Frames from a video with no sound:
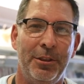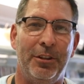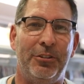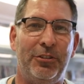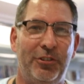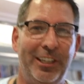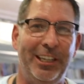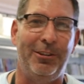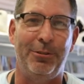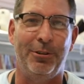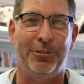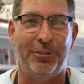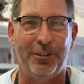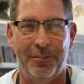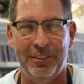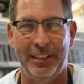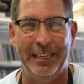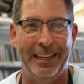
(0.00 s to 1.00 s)
the secrets
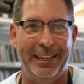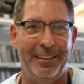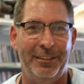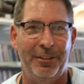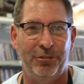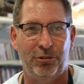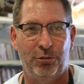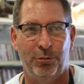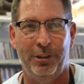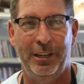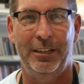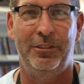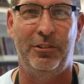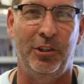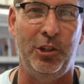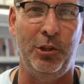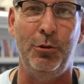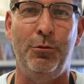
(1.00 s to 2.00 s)
of the industry
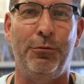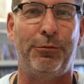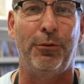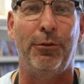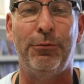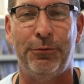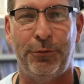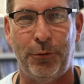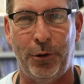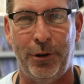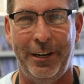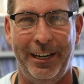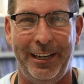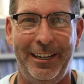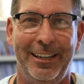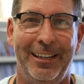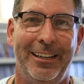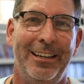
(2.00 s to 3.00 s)
to you for
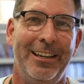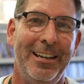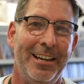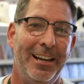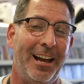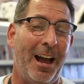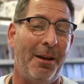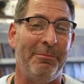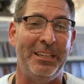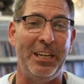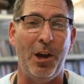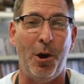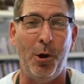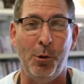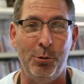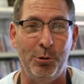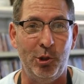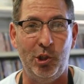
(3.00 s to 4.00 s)
free. I'm the
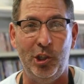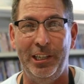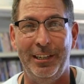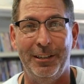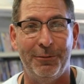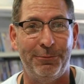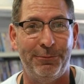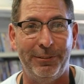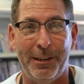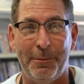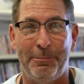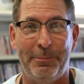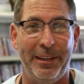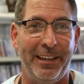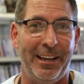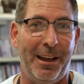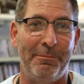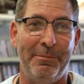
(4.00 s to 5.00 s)
OG of
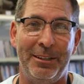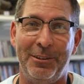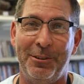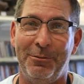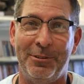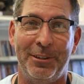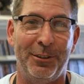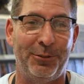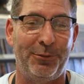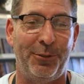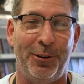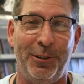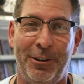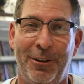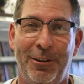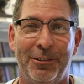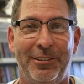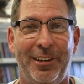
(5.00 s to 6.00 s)
flipping. I've been doing this for a
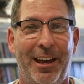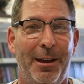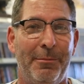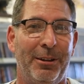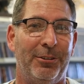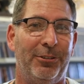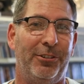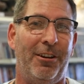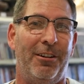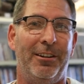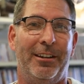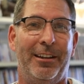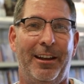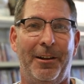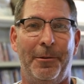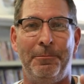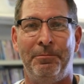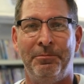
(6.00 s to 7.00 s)
long time. I started
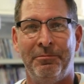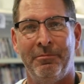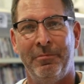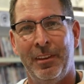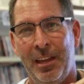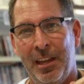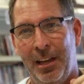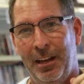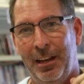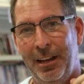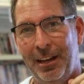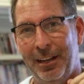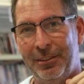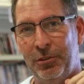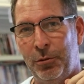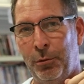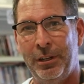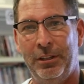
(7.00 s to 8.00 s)
out uh,
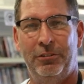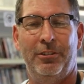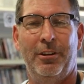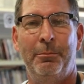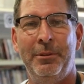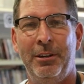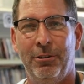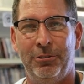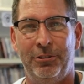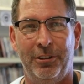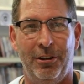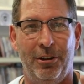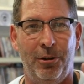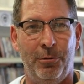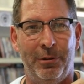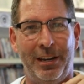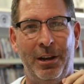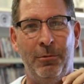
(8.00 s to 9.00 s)
20 something years
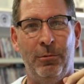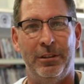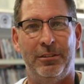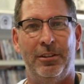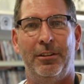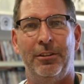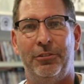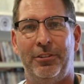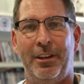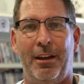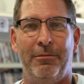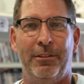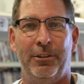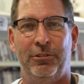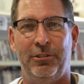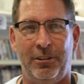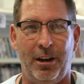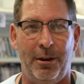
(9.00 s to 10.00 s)
ago when I went to the
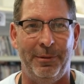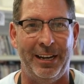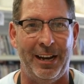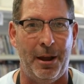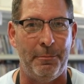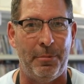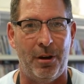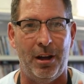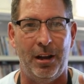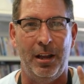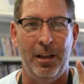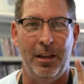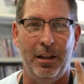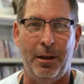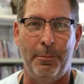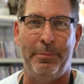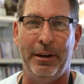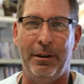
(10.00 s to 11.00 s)
Salvation Army I bought
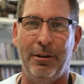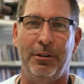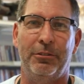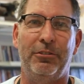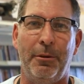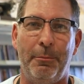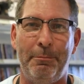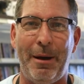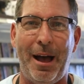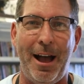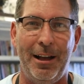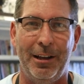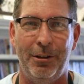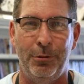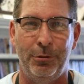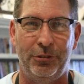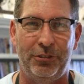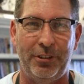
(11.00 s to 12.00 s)
a pair of
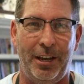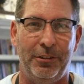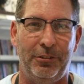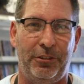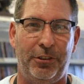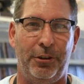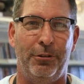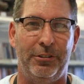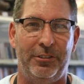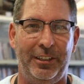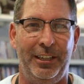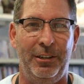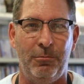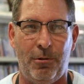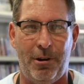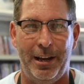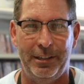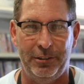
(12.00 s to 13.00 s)
Sebago size
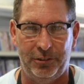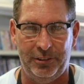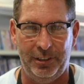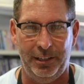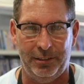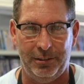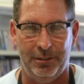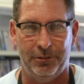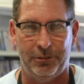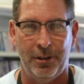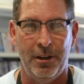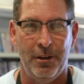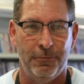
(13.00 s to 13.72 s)
13 wide sneakers